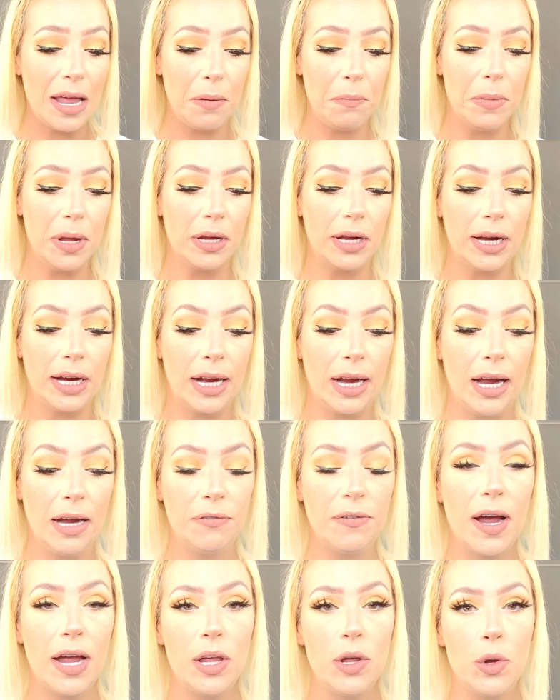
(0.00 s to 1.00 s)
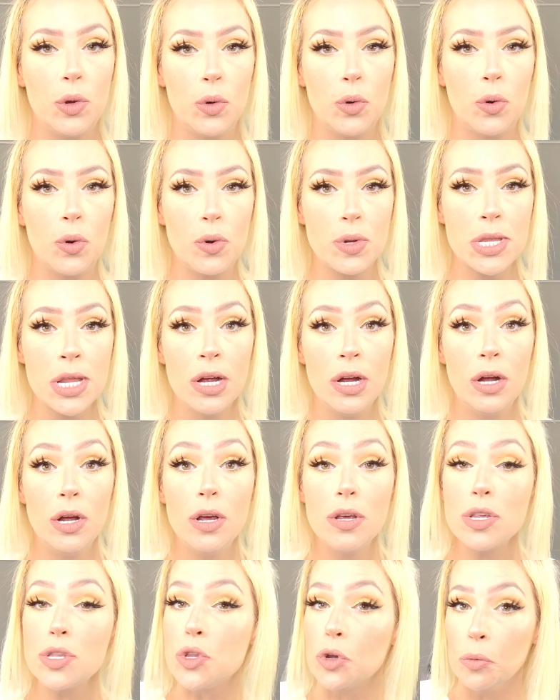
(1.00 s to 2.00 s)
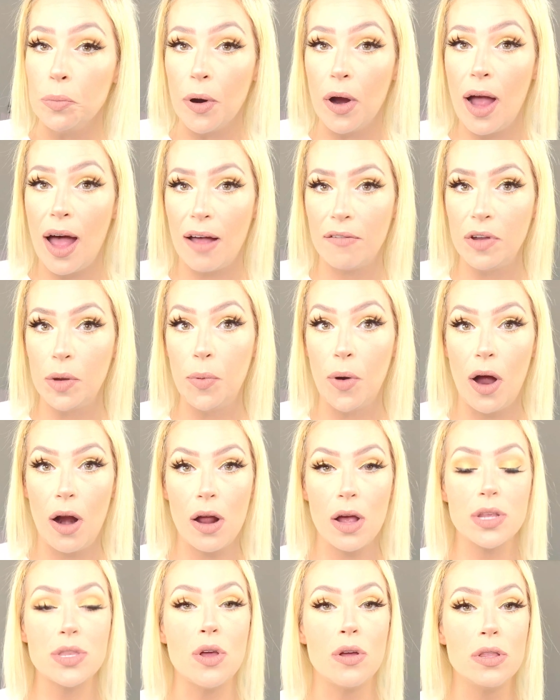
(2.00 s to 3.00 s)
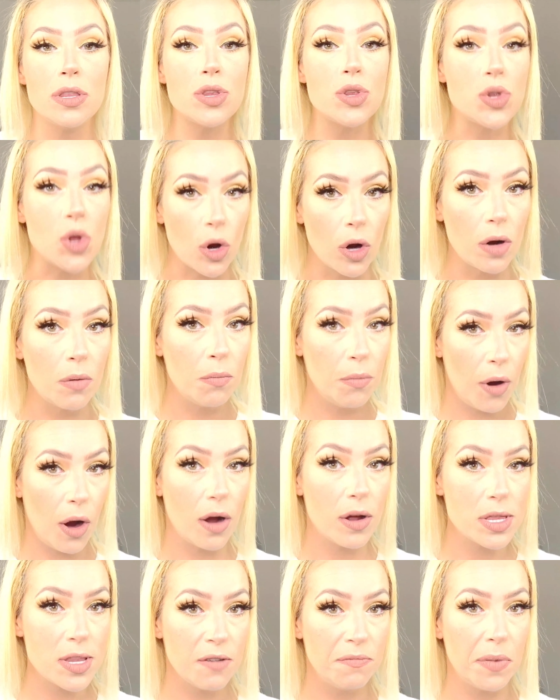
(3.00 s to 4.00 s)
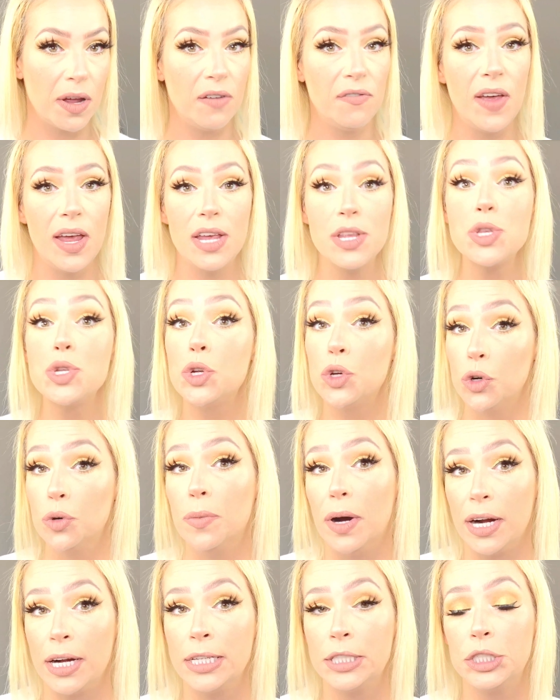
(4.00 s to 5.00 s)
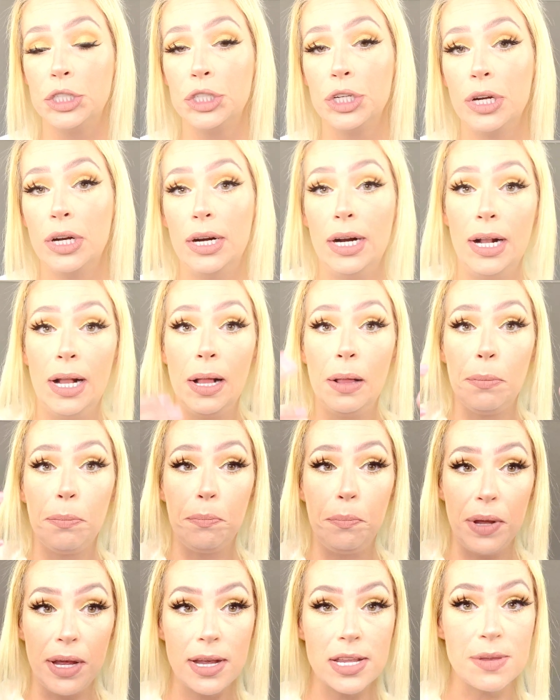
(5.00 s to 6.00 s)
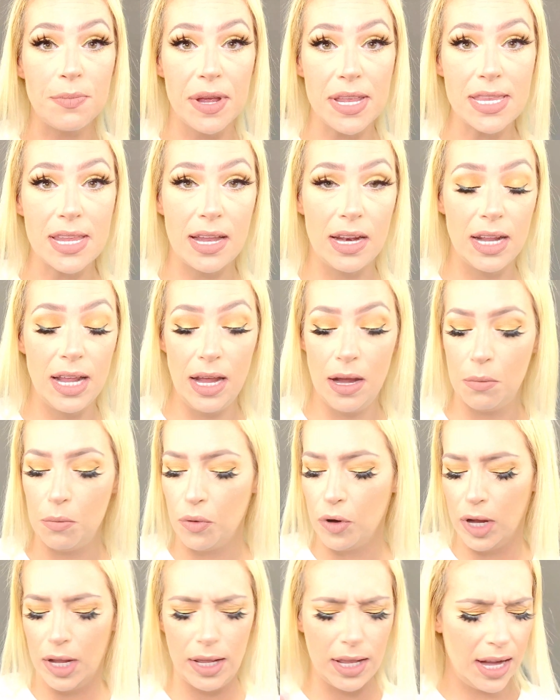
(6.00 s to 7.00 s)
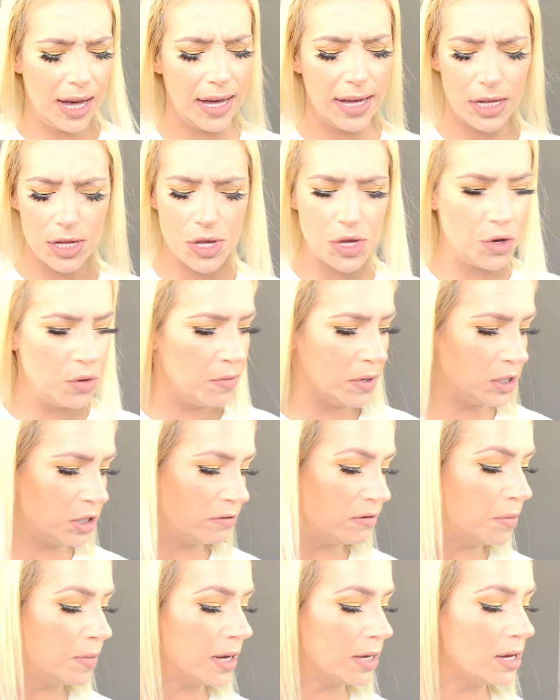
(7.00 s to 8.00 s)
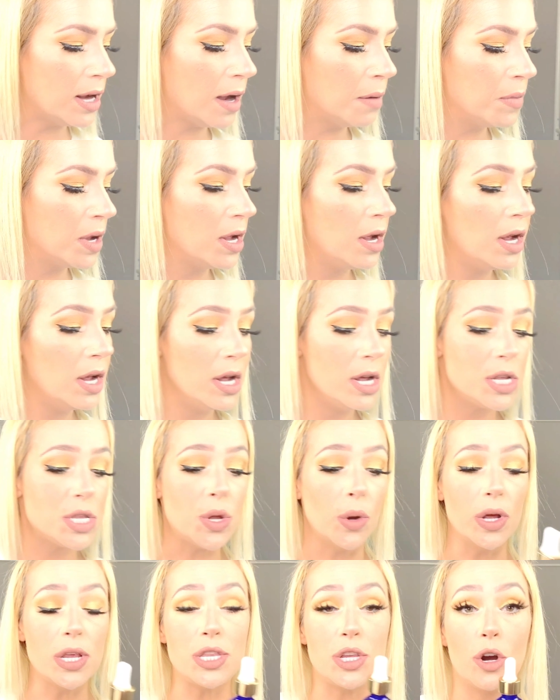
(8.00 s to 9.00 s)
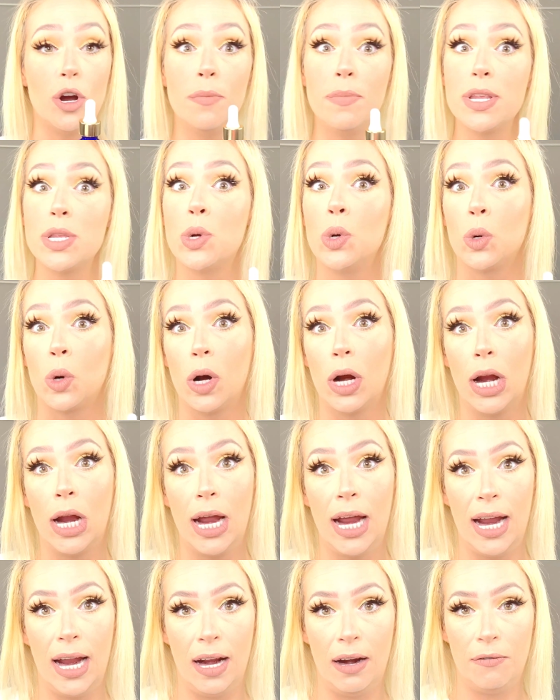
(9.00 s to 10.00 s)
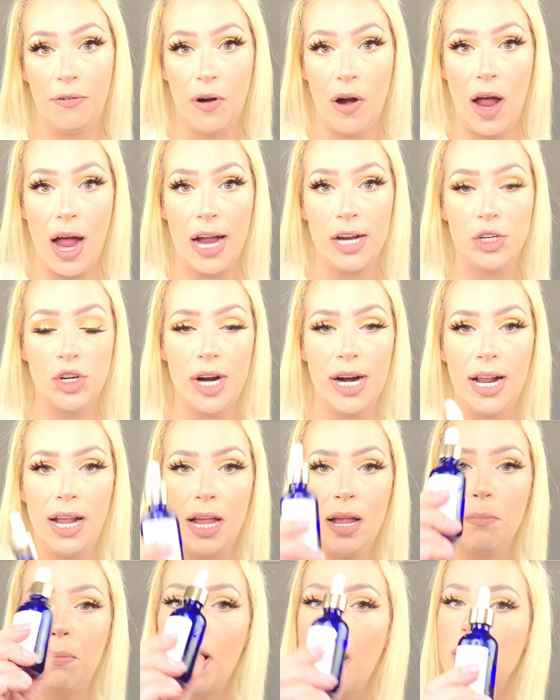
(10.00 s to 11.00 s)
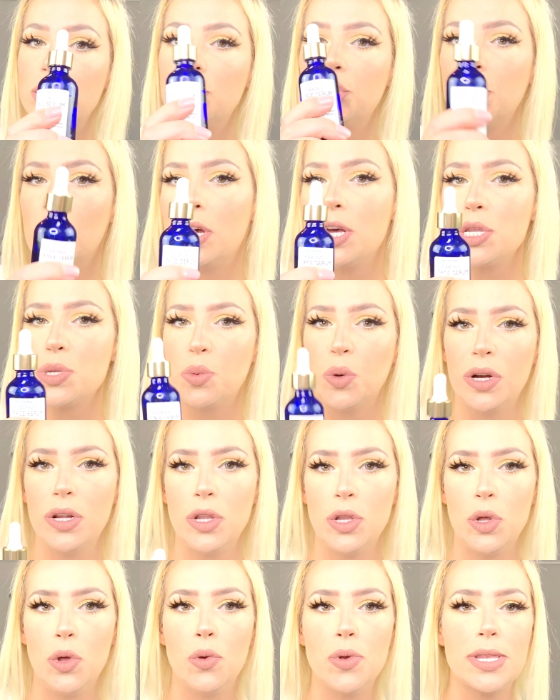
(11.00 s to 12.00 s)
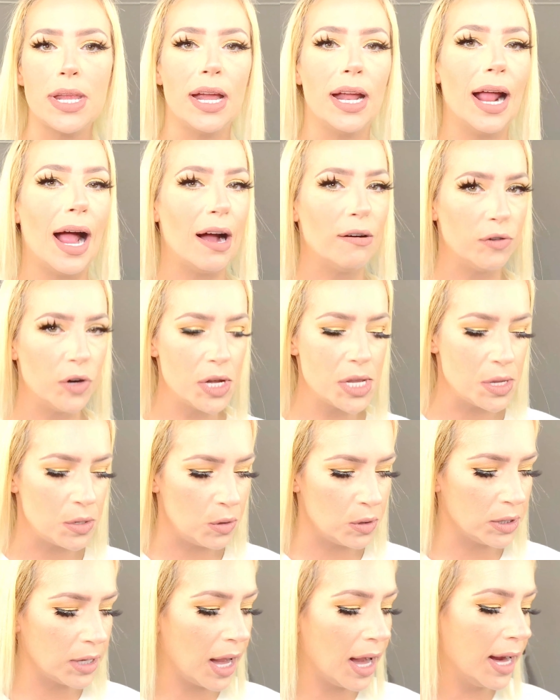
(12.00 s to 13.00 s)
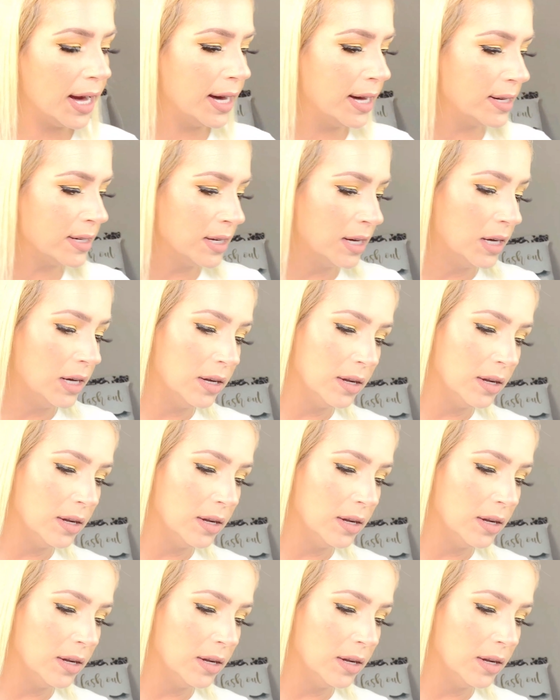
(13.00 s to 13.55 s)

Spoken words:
get milia if I use super heavy products on certain parts of my face too much, because my skin can't breathe and it's too much of a buildup. So a serum is great for hydrating, but I just wouldn't use it every single night